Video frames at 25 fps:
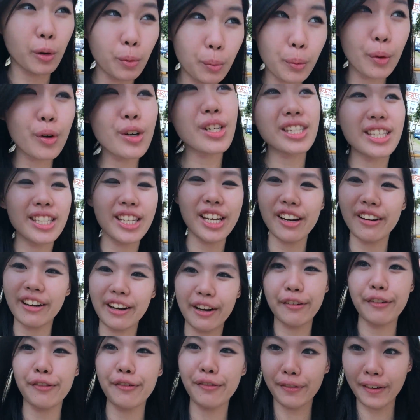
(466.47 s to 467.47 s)
almost
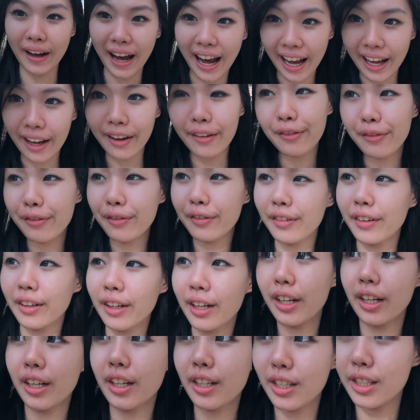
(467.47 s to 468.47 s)
nearing five,
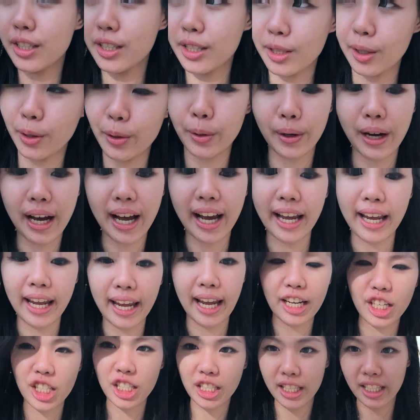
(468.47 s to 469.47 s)
so
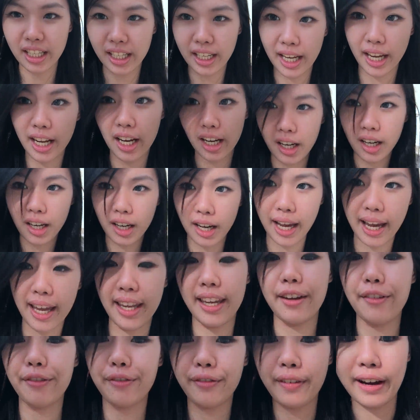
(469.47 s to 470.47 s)
I actually
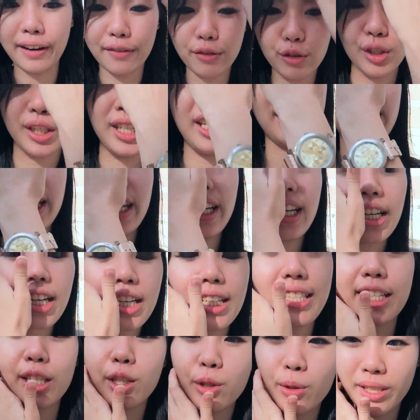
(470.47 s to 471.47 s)
end at five today
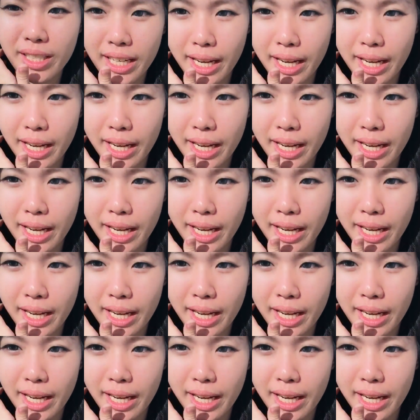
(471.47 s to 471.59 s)
because I took